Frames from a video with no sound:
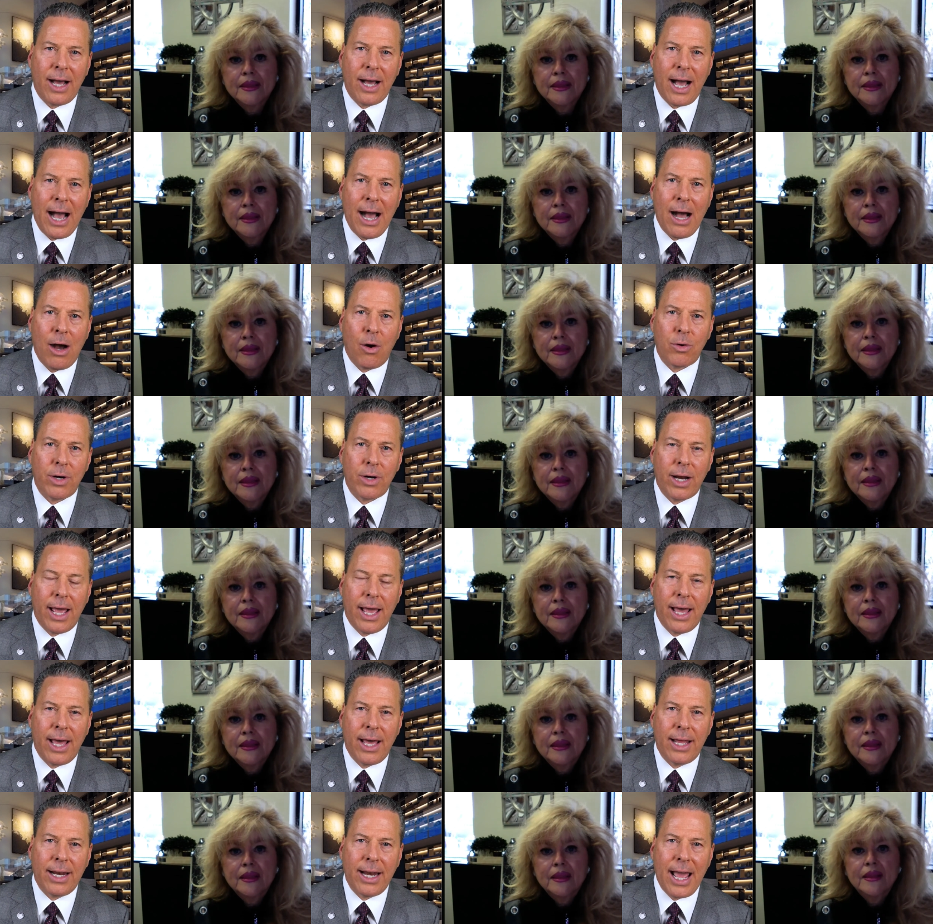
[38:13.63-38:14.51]
Speaker 1: to, out
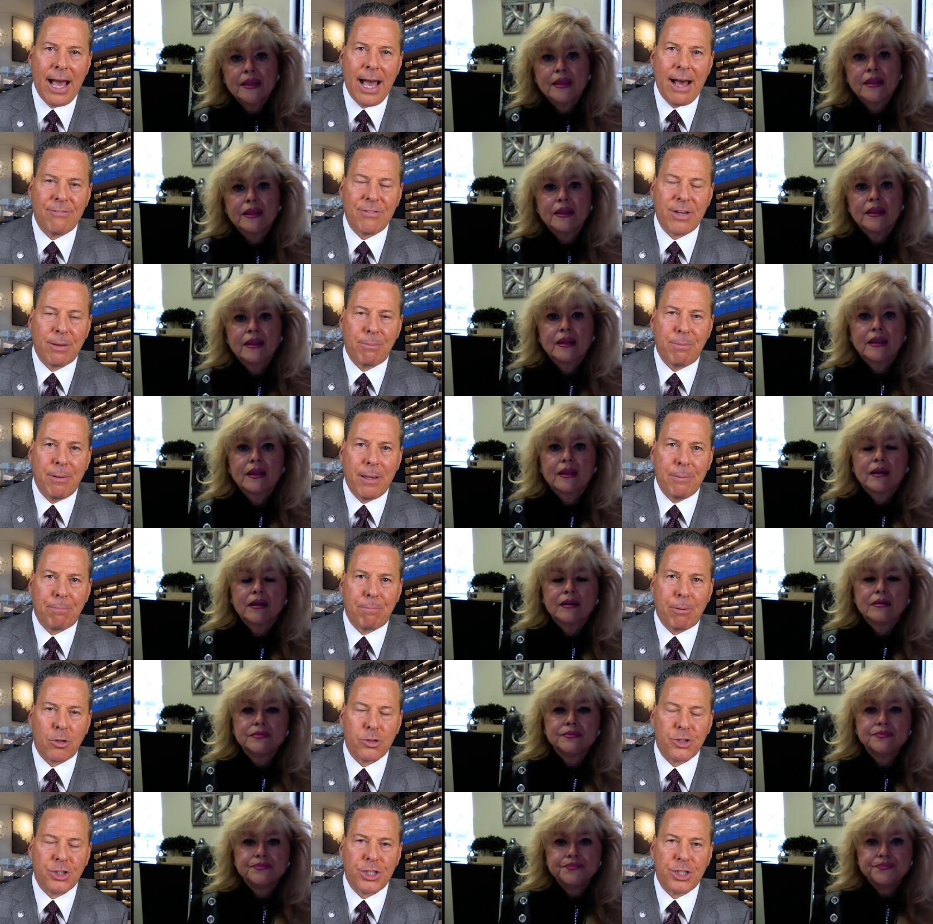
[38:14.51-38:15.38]
and having
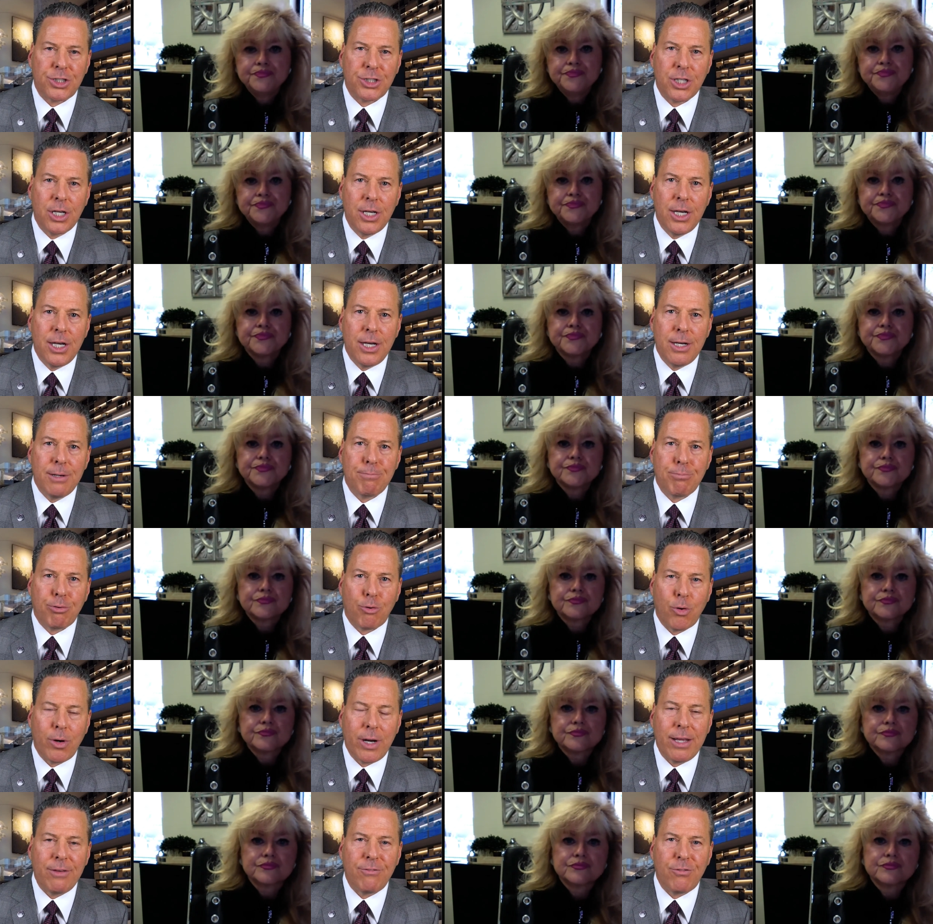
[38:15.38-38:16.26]
people just
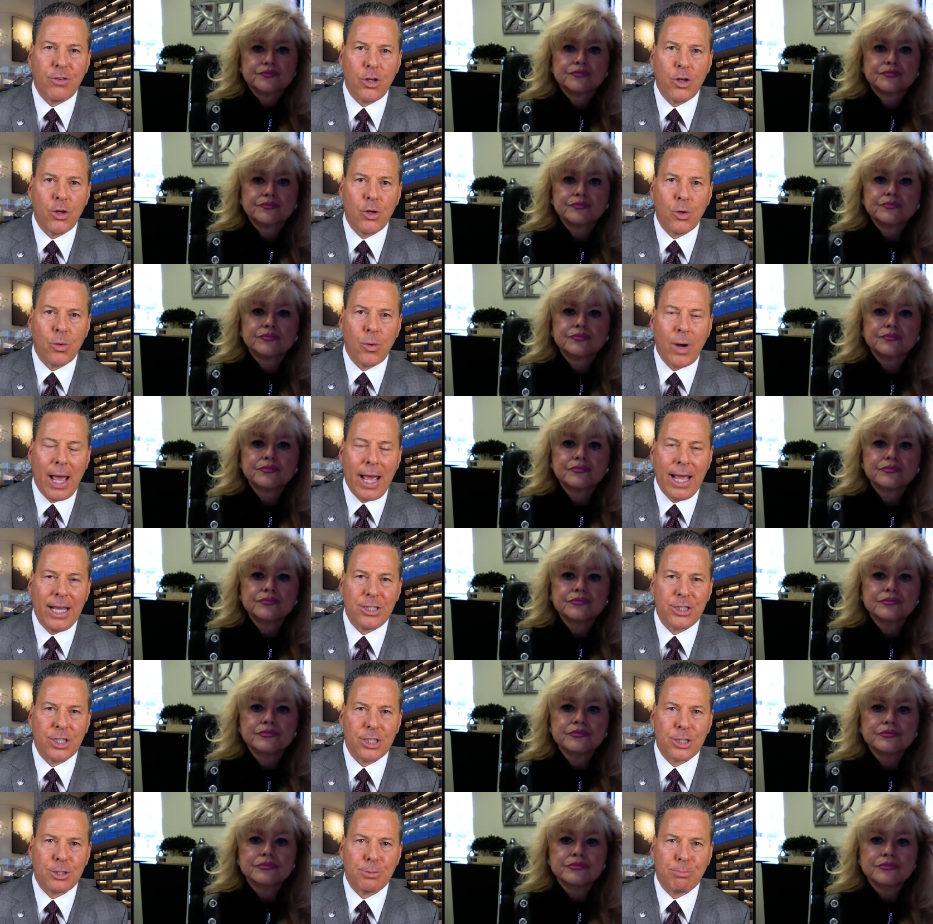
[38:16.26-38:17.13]
preview
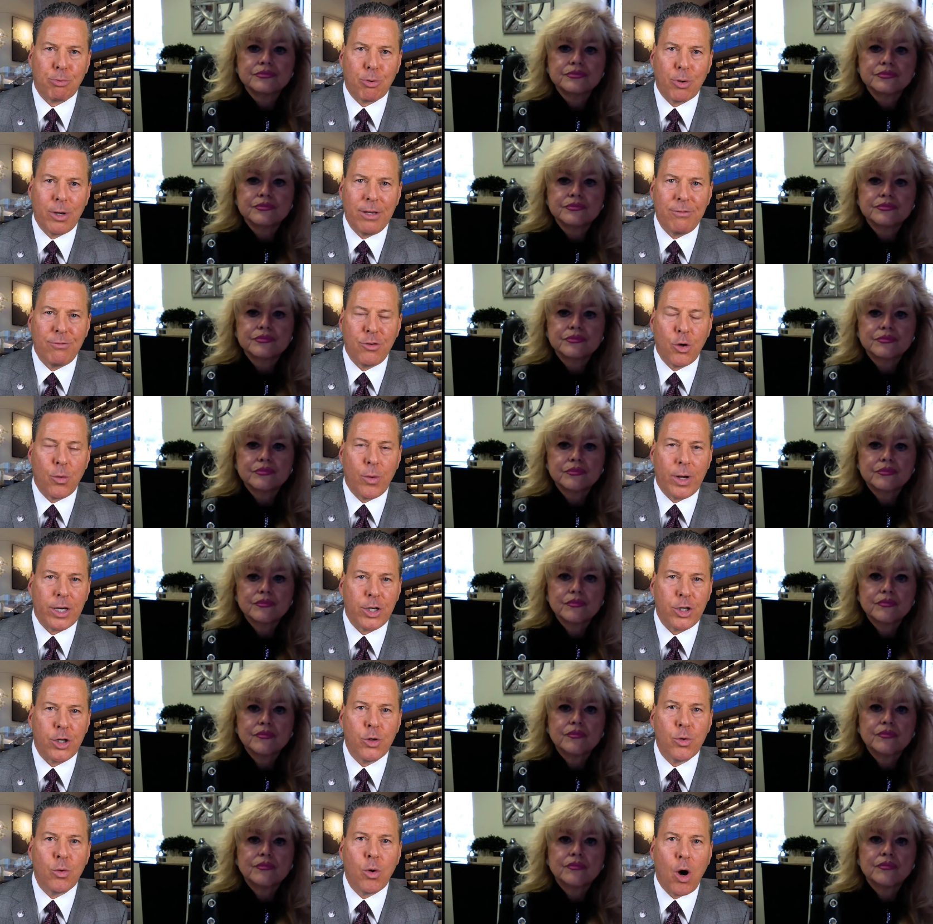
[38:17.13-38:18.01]
agents
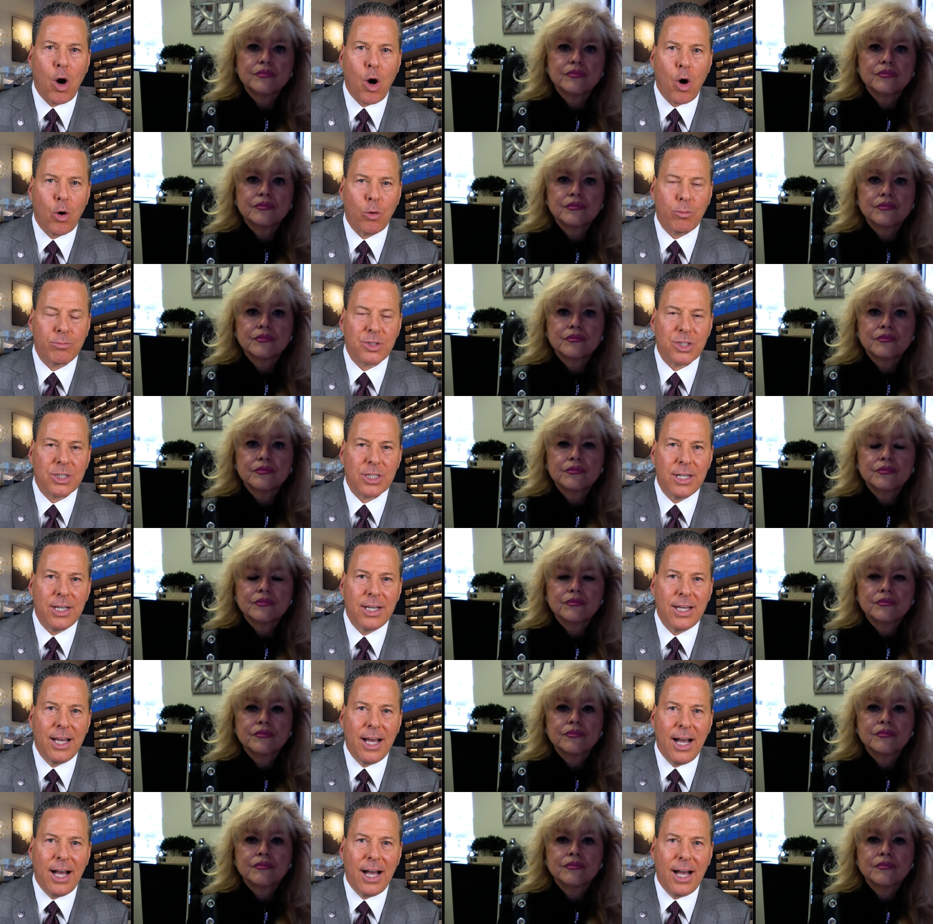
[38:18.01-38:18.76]
previewing new homes.